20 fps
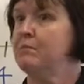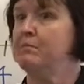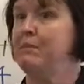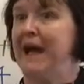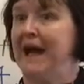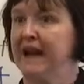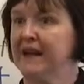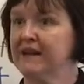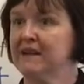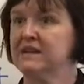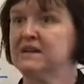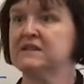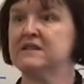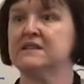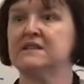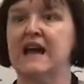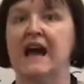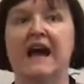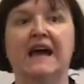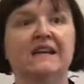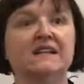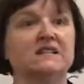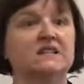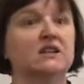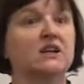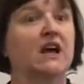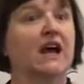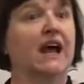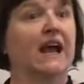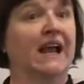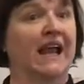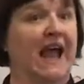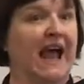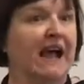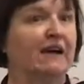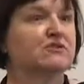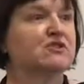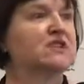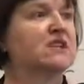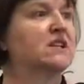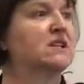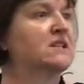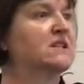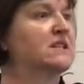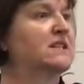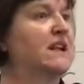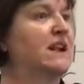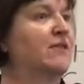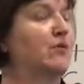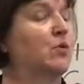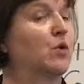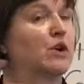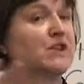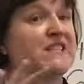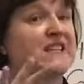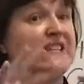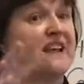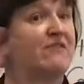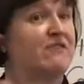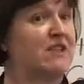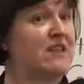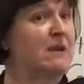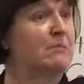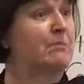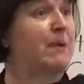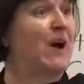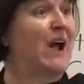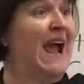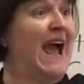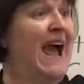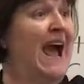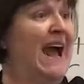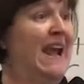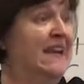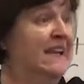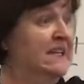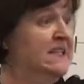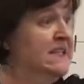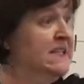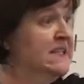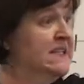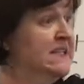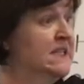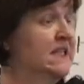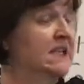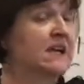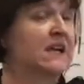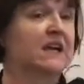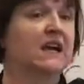banks and accountants and everyone did everything by hand,